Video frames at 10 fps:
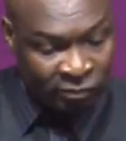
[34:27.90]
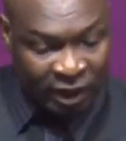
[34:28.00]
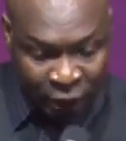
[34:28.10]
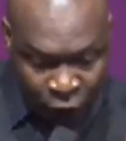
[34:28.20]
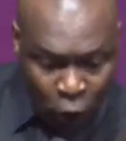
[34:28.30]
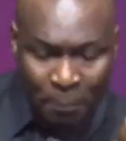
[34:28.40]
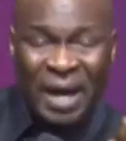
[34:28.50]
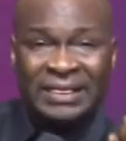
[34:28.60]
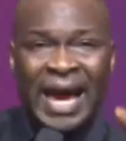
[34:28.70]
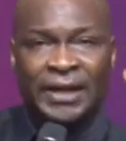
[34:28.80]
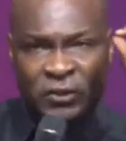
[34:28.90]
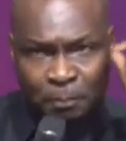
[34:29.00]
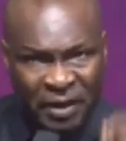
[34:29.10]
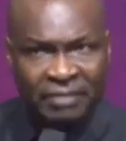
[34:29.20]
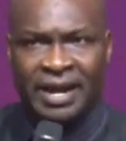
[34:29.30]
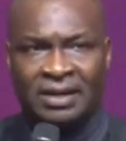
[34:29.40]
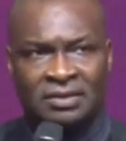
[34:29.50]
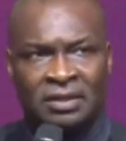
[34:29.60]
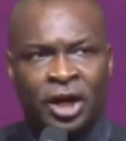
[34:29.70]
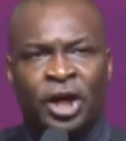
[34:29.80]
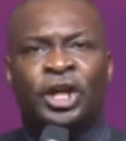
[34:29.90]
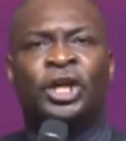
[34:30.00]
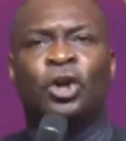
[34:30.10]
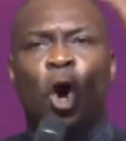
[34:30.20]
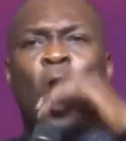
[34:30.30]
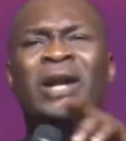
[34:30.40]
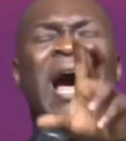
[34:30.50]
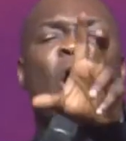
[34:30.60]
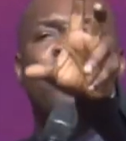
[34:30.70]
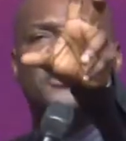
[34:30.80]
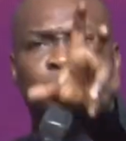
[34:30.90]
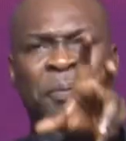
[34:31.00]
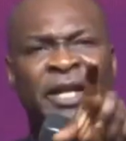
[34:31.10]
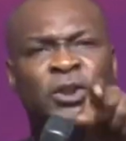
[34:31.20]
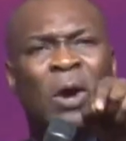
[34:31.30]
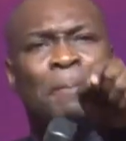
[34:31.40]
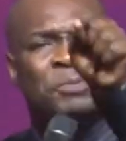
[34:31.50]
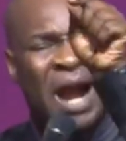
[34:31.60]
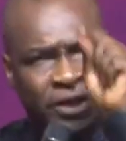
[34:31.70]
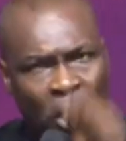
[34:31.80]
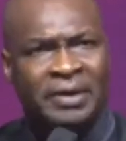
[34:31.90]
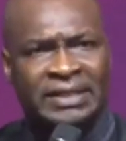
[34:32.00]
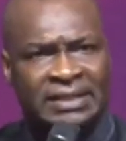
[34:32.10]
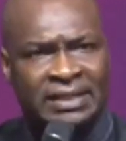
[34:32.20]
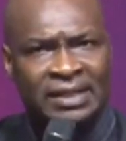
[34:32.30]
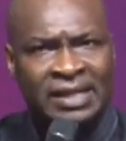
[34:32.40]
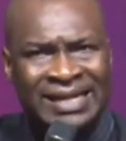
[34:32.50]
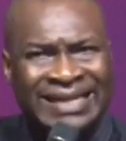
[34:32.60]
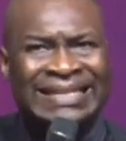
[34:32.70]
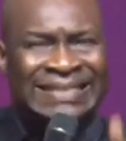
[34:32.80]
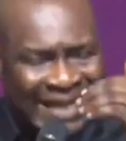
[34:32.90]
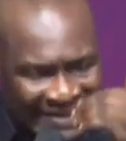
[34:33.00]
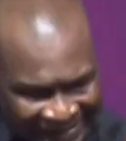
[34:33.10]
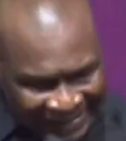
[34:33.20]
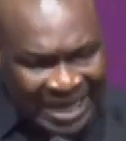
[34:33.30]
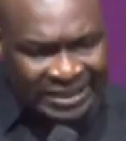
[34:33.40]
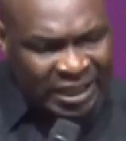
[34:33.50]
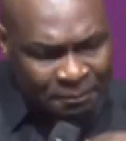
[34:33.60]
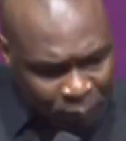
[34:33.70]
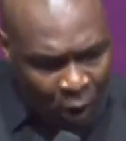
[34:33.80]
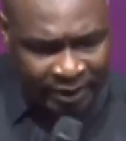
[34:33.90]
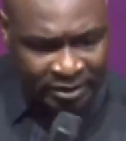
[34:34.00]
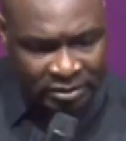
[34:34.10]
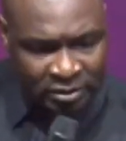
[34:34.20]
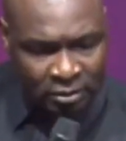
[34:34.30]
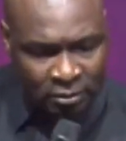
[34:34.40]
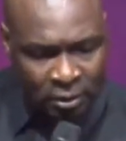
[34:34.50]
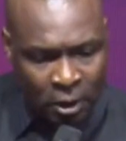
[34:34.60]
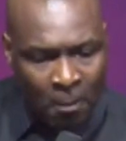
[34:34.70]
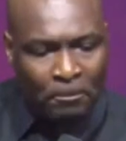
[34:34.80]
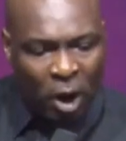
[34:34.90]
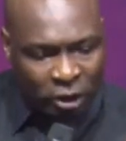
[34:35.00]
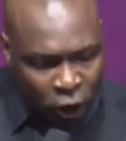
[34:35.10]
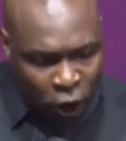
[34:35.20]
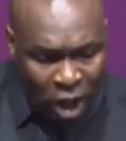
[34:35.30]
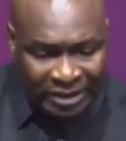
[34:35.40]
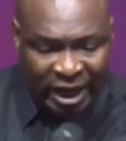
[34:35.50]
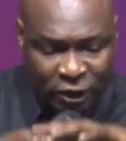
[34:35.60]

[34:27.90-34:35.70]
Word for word: The new birth experience in order of spiritual priority is the starting point, but not